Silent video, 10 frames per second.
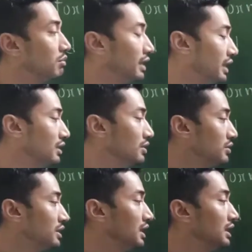Plane,
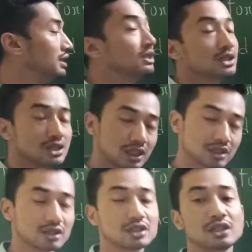using
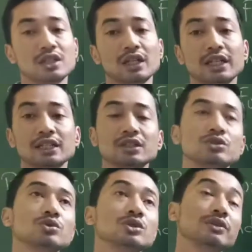just another
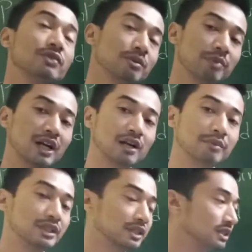two different
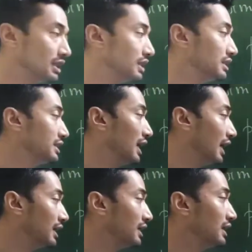parameters, that is the
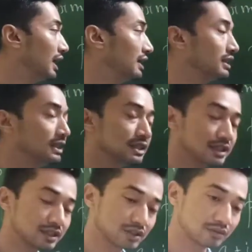angle and the
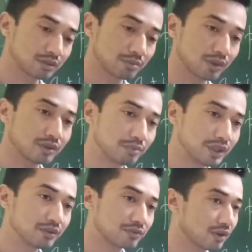distance of the point
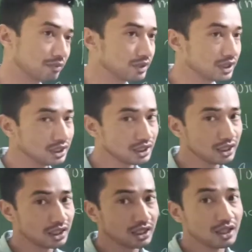P from the
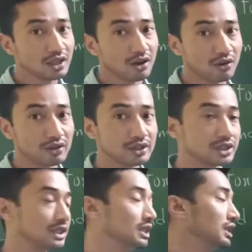
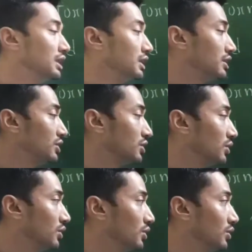origin.
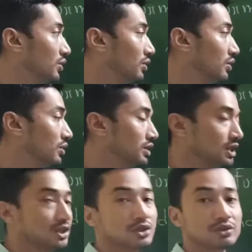So
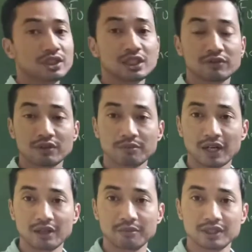just using different
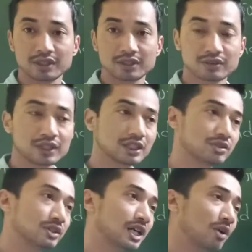parameters. Okay, so
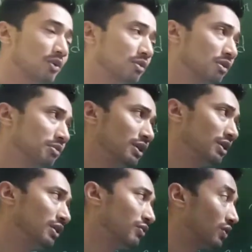now we will
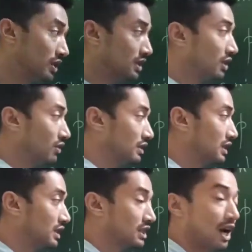be focusing on
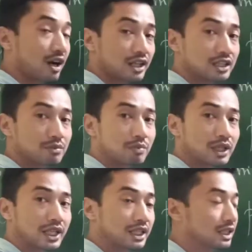this Argand
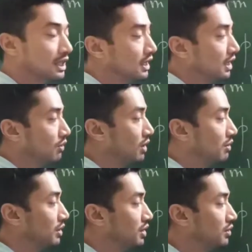Plane, where
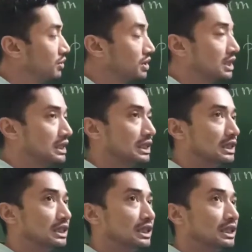we use
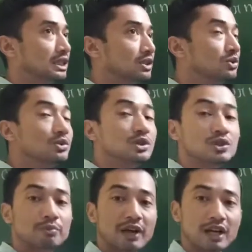the two new
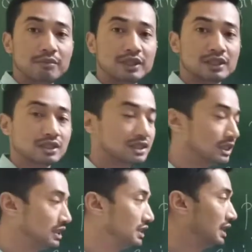parameters, that
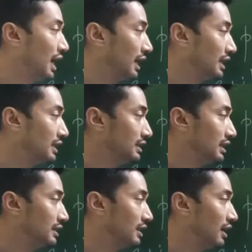is the angle
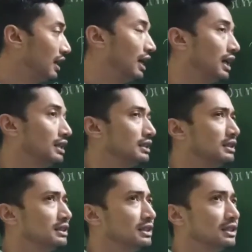theta
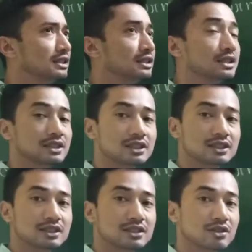and the
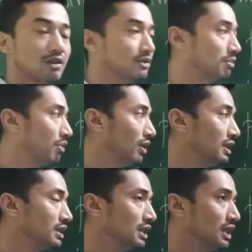distance of the
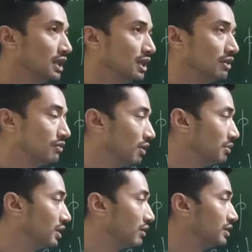point from
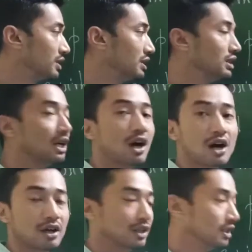the origin
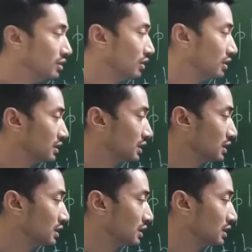r, not